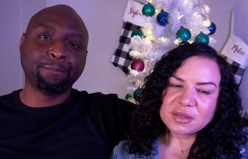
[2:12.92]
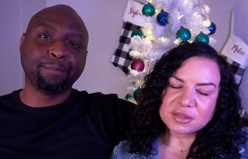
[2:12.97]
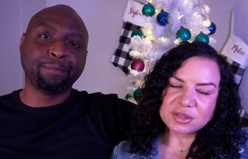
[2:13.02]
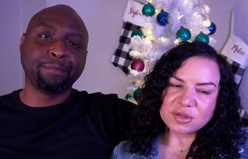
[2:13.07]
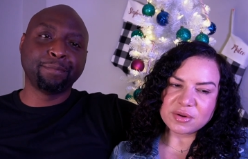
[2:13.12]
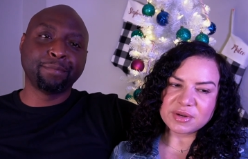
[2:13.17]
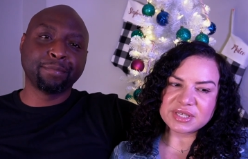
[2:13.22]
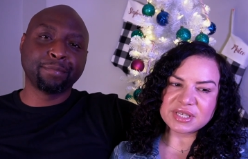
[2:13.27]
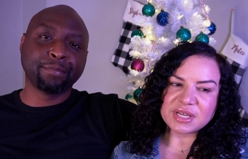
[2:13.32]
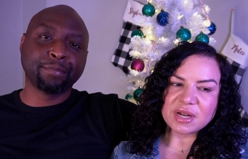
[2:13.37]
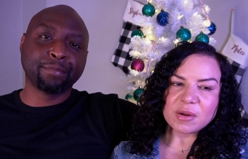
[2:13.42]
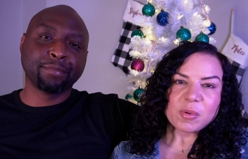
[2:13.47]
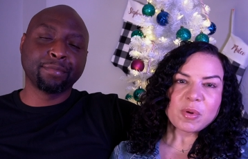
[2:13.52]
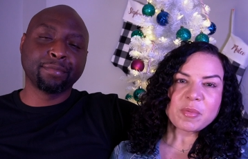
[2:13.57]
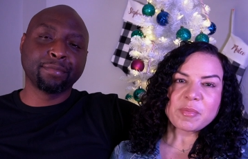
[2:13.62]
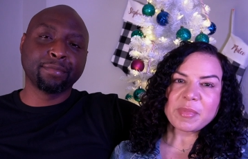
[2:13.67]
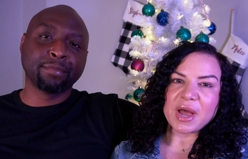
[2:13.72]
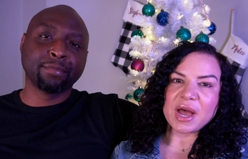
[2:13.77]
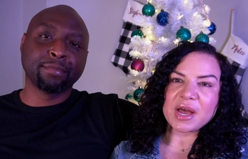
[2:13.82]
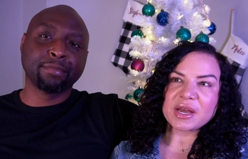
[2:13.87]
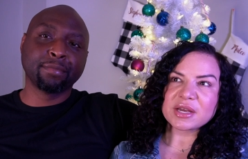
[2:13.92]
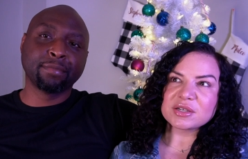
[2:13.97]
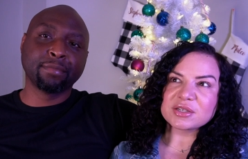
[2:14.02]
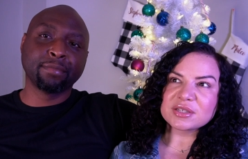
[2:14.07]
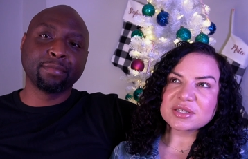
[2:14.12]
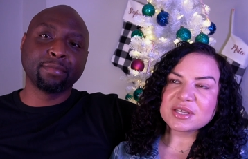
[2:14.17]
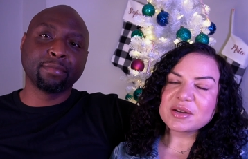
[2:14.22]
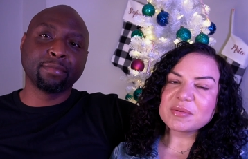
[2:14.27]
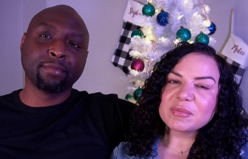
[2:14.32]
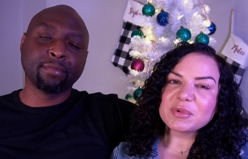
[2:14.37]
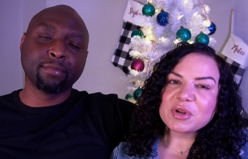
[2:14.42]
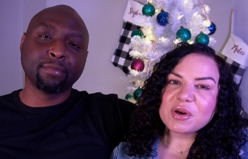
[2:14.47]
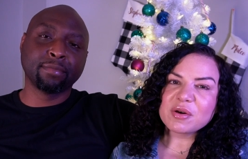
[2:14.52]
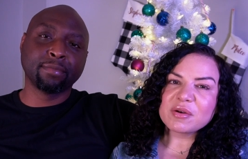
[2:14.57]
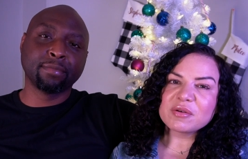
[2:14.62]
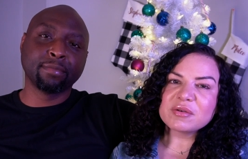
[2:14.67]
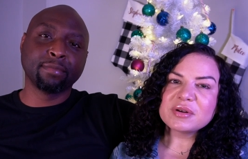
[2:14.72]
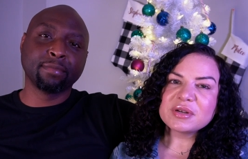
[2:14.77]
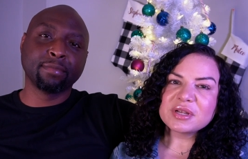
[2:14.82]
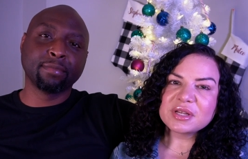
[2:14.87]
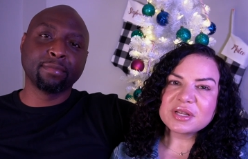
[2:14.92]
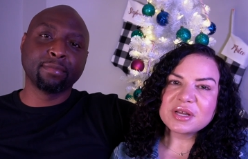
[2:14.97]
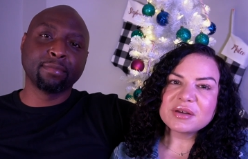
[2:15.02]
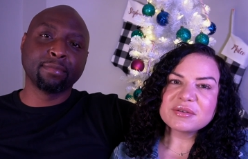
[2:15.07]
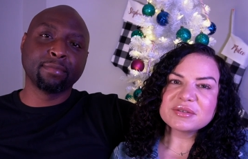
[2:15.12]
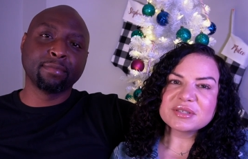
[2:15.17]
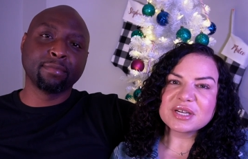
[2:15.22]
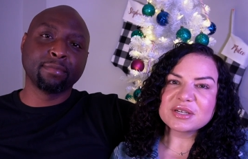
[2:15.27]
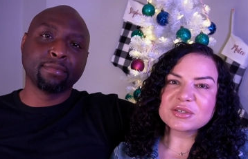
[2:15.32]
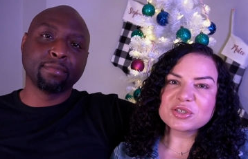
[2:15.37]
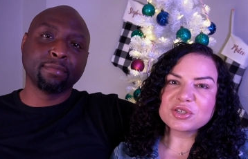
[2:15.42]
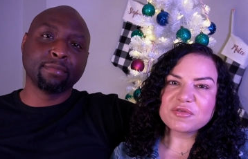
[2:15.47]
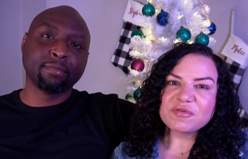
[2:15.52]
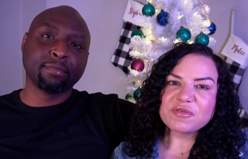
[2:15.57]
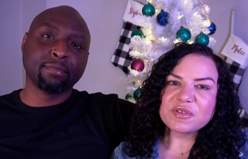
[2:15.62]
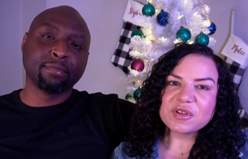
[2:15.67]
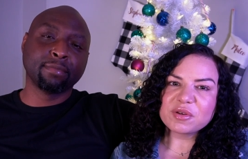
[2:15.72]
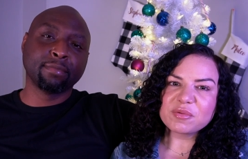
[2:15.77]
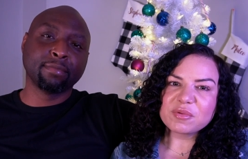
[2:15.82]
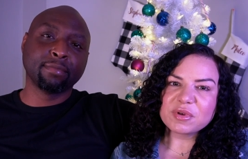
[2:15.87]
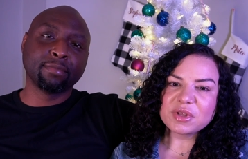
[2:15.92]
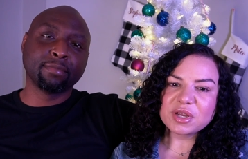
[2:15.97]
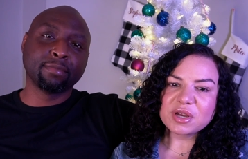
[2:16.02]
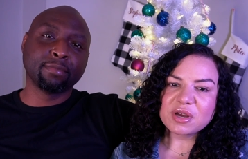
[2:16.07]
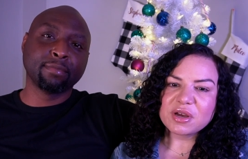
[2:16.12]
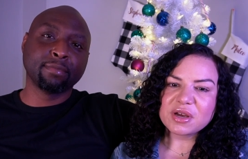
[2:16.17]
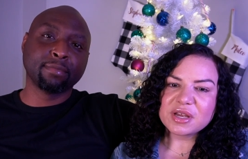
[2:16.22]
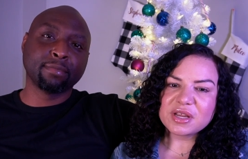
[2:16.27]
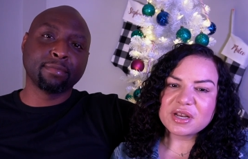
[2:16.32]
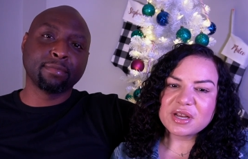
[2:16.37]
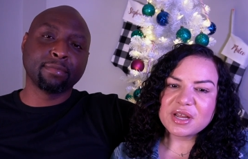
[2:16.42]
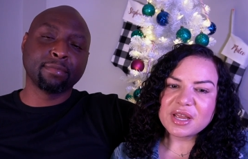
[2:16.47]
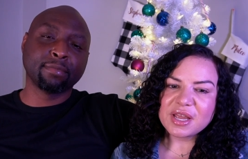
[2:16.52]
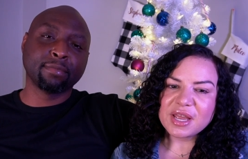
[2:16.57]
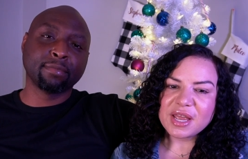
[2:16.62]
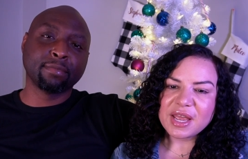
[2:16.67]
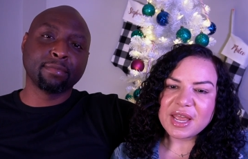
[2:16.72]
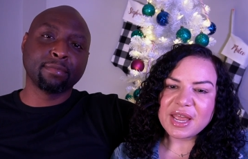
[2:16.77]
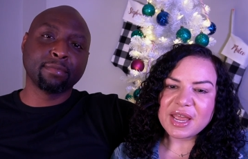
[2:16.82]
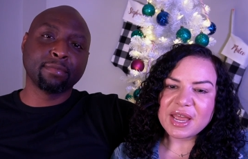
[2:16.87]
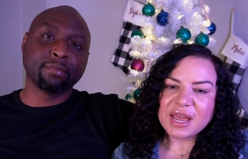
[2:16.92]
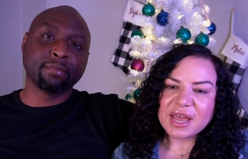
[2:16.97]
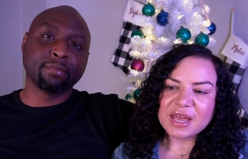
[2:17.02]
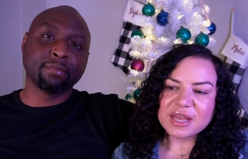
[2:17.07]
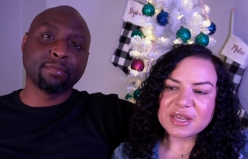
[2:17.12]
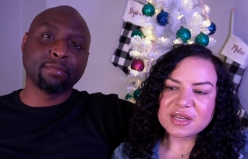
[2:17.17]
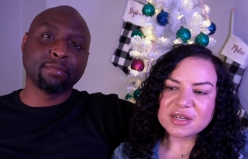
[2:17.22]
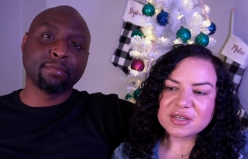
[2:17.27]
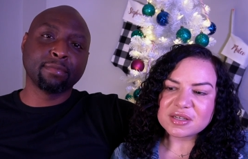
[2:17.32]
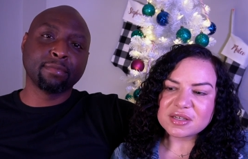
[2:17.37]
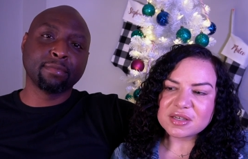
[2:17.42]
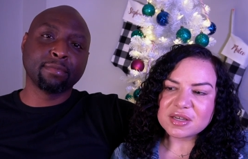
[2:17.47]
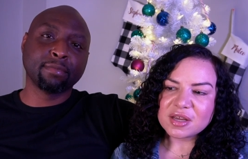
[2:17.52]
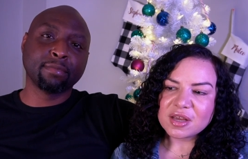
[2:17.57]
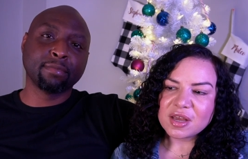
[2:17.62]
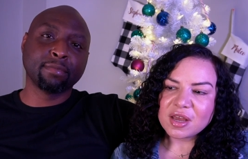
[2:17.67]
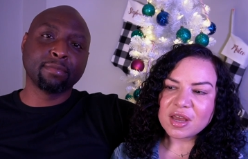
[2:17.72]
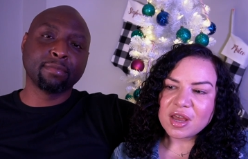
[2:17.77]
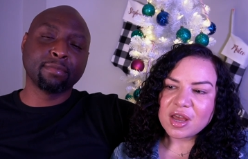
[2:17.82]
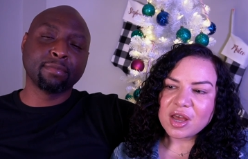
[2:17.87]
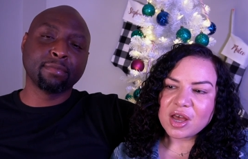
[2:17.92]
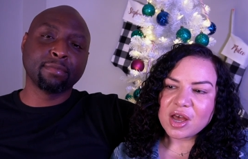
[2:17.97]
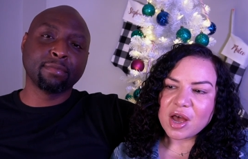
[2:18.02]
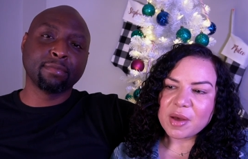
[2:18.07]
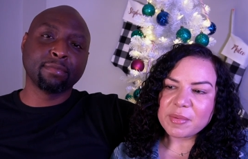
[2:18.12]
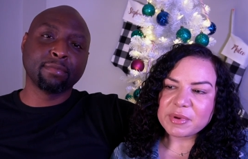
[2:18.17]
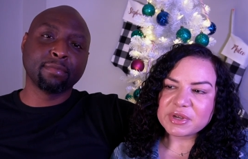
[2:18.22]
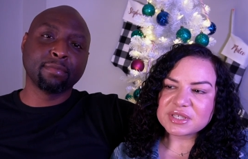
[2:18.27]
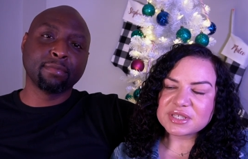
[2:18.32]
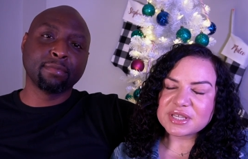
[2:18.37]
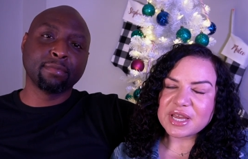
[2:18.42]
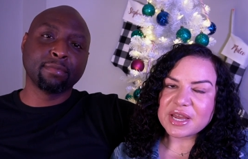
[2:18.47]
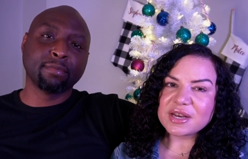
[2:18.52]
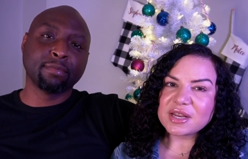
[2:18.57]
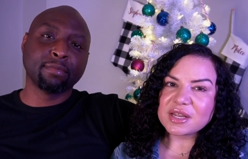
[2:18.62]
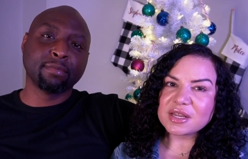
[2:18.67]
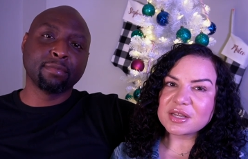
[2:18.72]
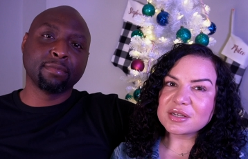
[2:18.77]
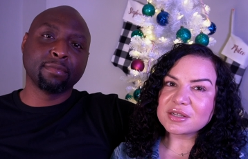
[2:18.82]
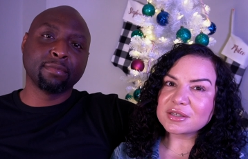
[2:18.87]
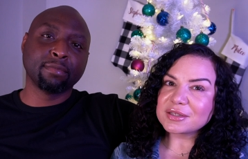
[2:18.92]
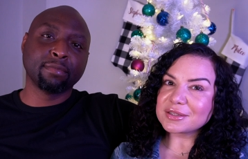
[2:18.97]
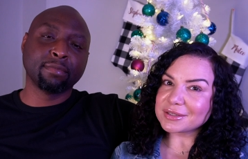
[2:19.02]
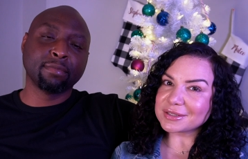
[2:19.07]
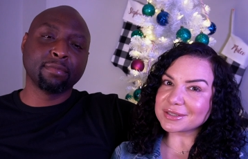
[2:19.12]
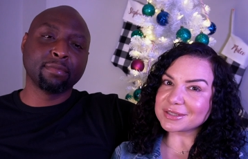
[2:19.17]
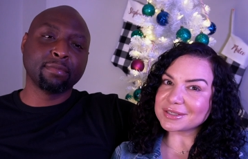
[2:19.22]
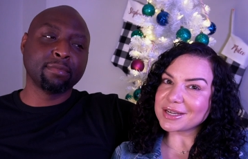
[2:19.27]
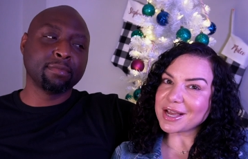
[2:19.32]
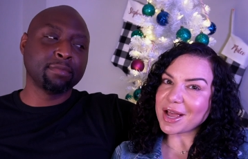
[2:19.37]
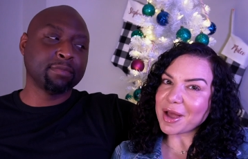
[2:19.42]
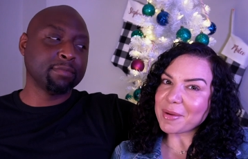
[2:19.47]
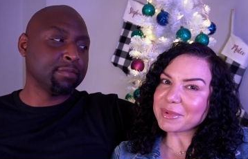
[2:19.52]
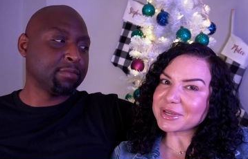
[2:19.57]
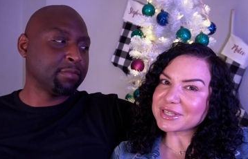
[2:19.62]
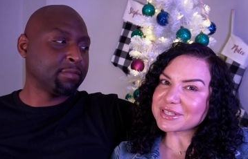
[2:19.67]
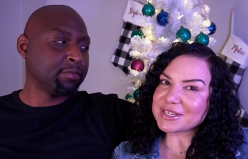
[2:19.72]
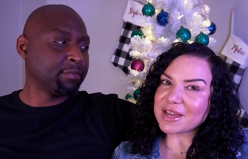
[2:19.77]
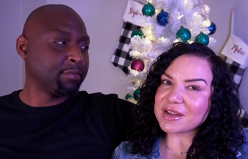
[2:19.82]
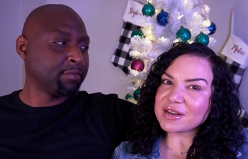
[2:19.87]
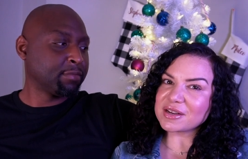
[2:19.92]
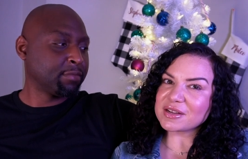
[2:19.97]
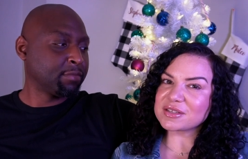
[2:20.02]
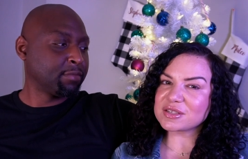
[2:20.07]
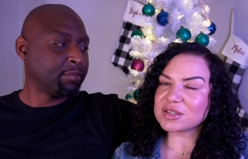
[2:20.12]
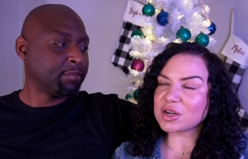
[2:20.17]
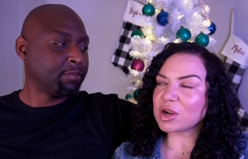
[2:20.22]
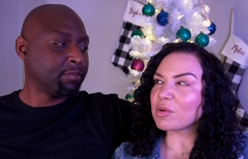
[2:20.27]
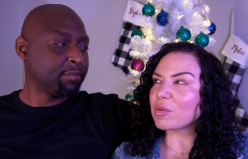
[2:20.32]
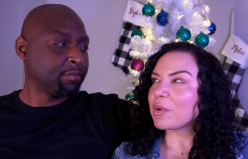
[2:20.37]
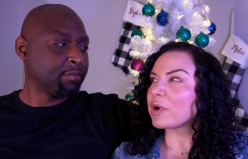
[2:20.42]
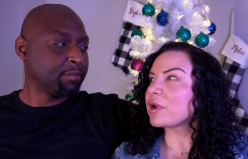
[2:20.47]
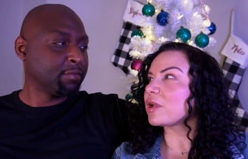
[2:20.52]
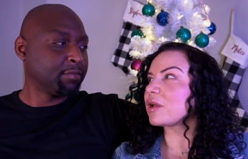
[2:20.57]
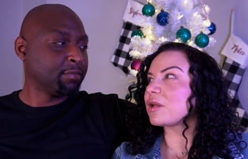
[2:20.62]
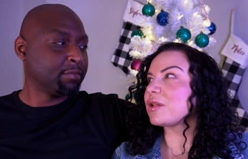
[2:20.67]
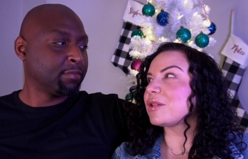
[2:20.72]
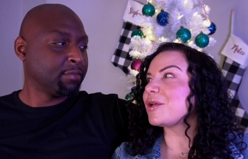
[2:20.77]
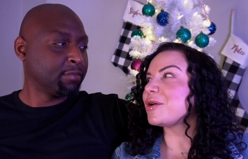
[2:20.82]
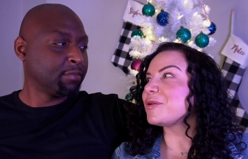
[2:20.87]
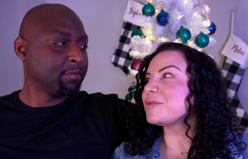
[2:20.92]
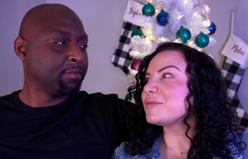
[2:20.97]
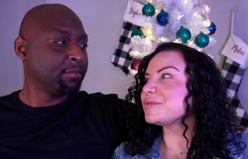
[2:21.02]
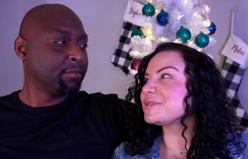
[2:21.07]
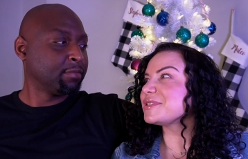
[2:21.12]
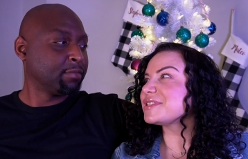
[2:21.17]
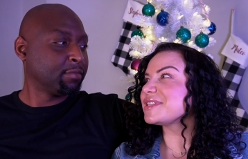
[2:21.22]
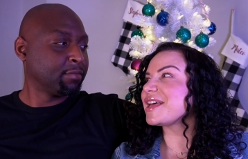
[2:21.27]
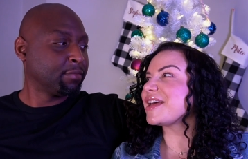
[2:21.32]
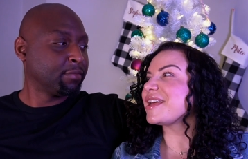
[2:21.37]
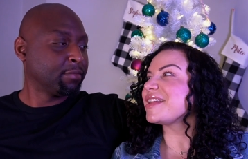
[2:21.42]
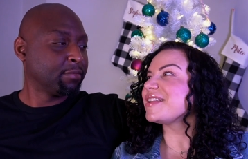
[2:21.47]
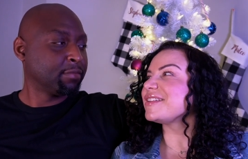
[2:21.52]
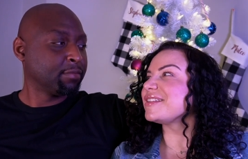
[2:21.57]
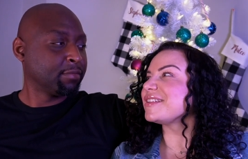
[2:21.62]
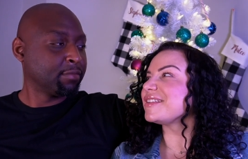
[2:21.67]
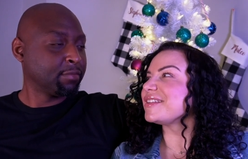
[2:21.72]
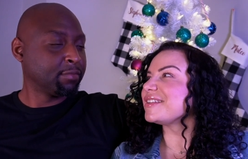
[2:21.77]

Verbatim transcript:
Speaker 1: so I sent him one back and just let him know I was actually feeling really good. And I'm excited. I'm excited to start wearing clothes that,